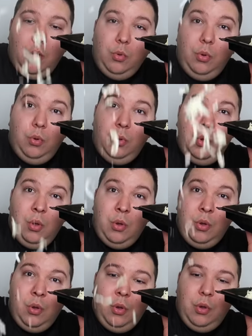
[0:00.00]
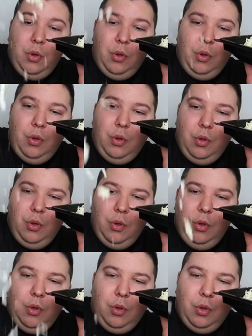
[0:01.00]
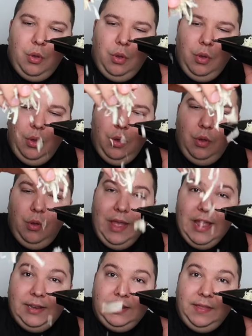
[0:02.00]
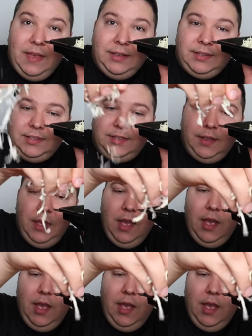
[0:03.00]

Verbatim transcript: ooh, into this,